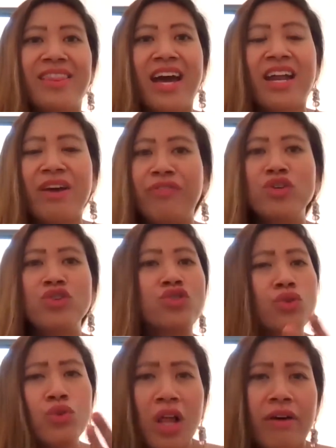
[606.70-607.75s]
that if you
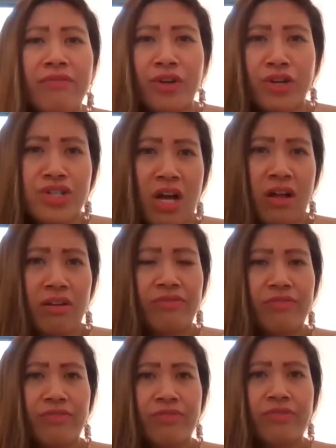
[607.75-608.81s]
do love yourself,
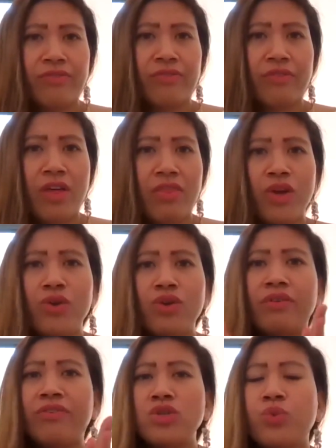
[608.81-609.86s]
the
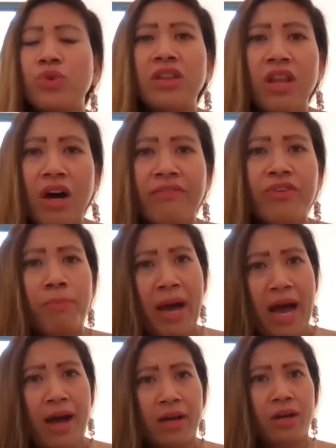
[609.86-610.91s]
universe will love you
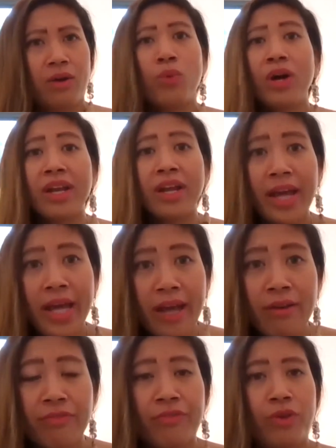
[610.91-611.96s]
back. What
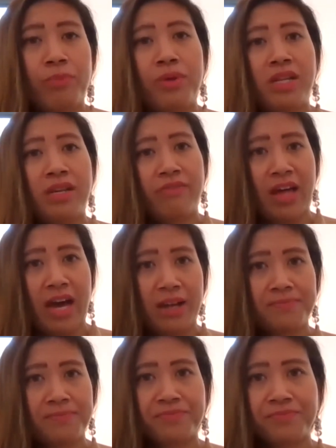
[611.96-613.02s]
if you believe that?
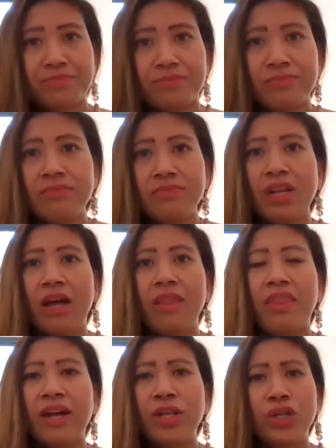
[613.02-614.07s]

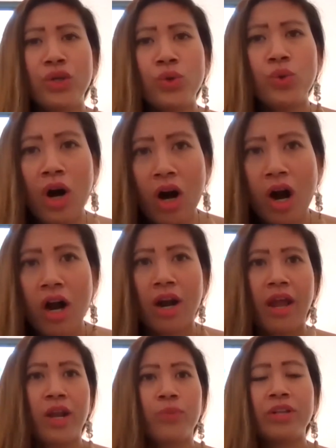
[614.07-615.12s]
That you are
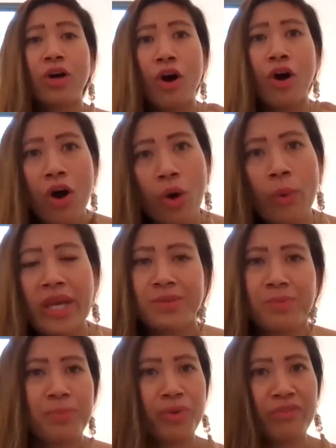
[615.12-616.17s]
and will always
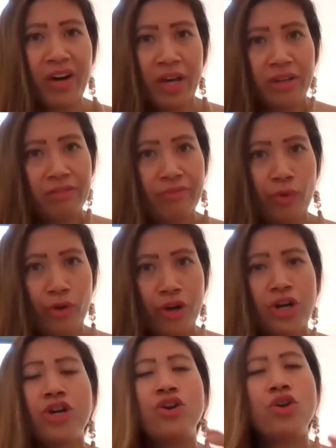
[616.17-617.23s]
be provided
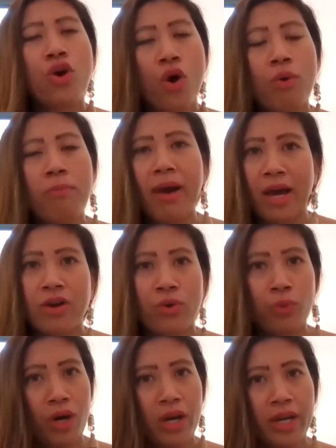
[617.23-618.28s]
for, no matter
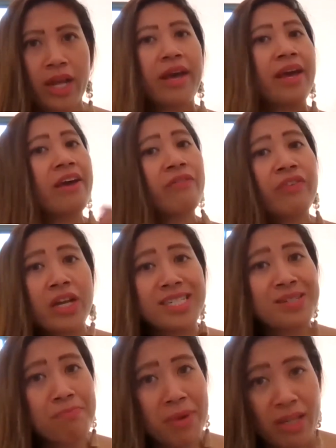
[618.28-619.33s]
what, if it
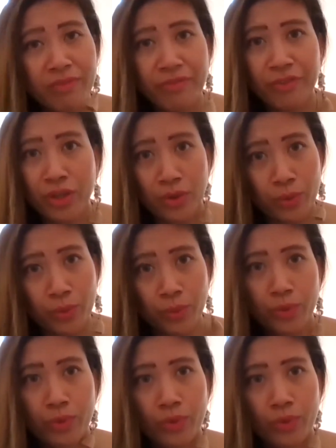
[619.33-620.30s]
is meant for you.